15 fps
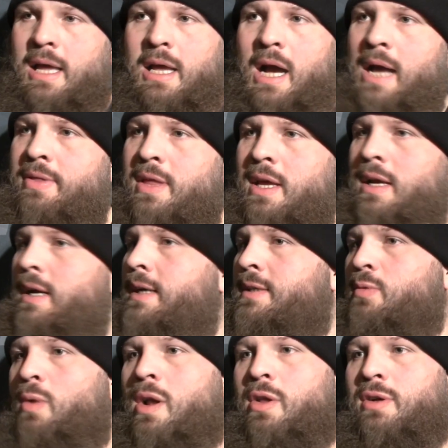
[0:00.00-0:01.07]
I think
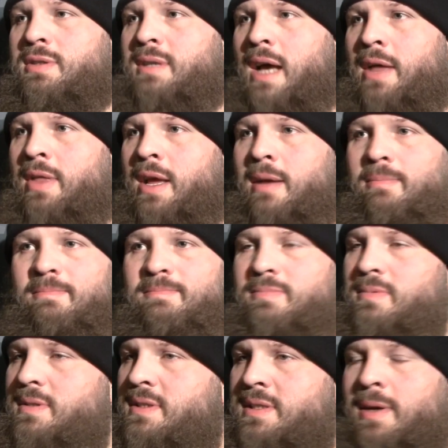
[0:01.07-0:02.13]
it's one of those. I think
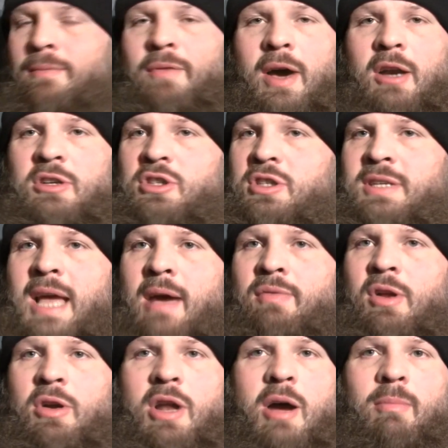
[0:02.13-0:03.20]
some fighters just have
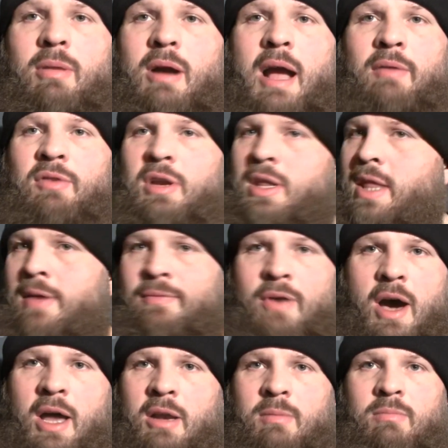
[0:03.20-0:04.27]
their number after they
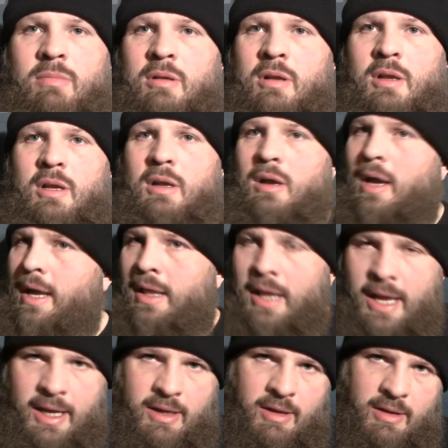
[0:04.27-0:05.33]
fought him, and
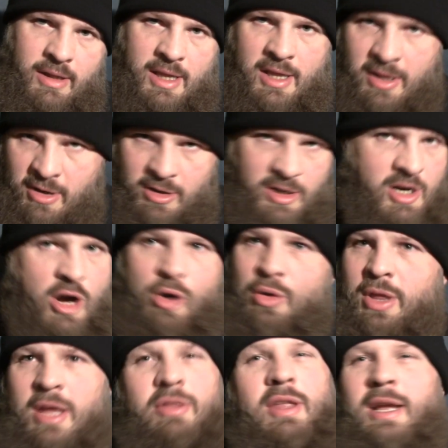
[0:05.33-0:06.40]
like they either know
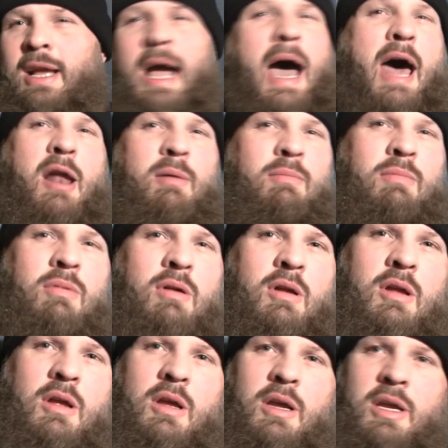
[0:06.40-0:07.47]
that they got him.
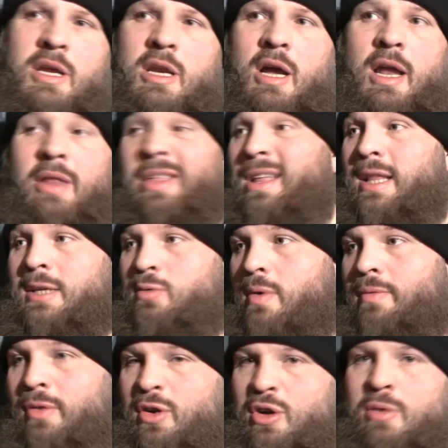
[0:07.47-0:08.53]
I think that's
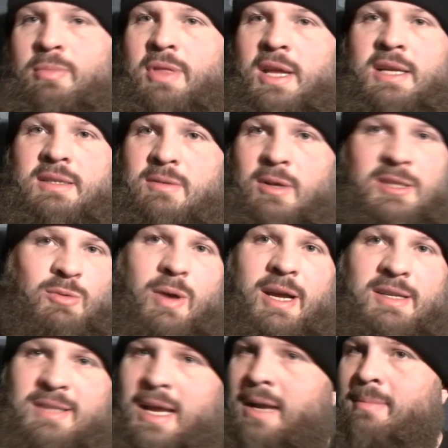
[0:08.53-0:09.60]
what Verdum thinks. So that's
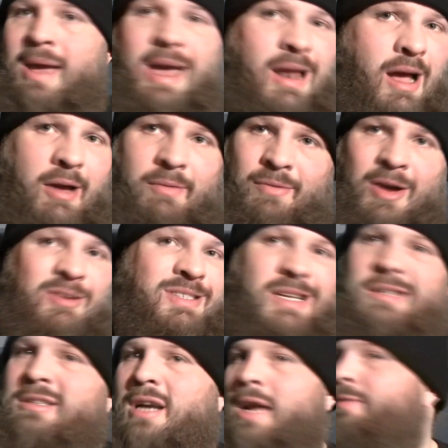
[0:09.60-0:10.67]
why he's like, man, if I was
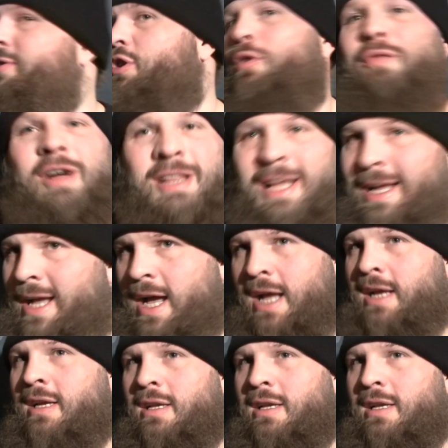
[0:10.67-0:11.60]
injured, I'd still fight that guy.